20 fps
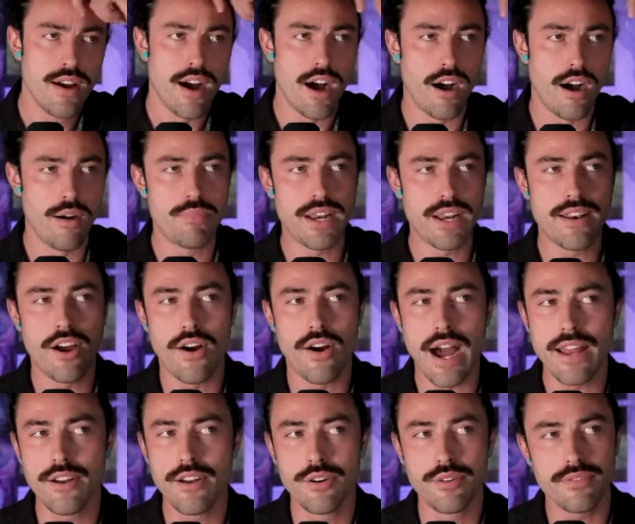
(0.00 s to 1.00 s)
Um, but no,
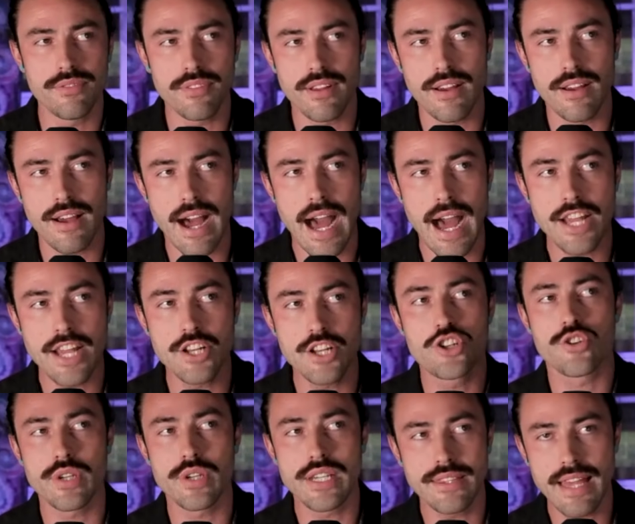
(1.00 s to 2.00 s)
I don't I
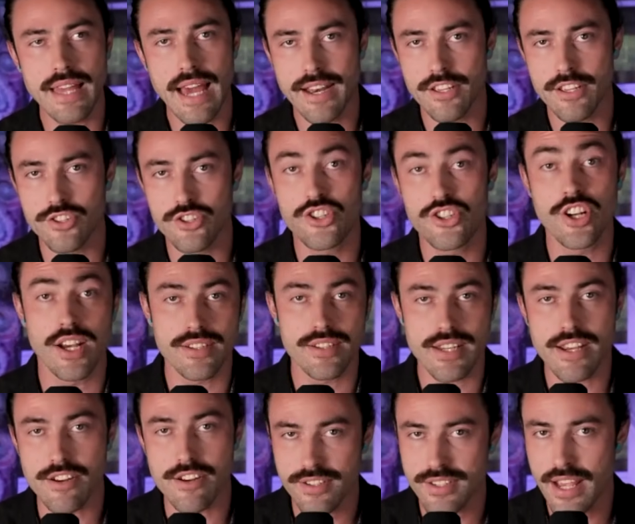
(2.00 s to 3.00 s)
treat that as just
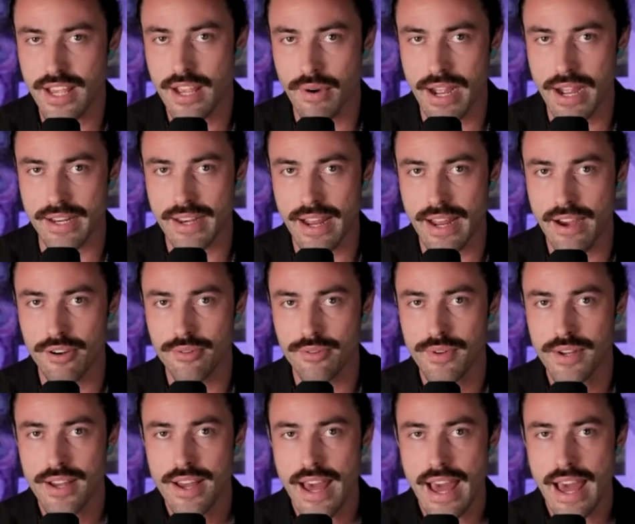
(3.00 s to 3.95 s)
hearsay right now.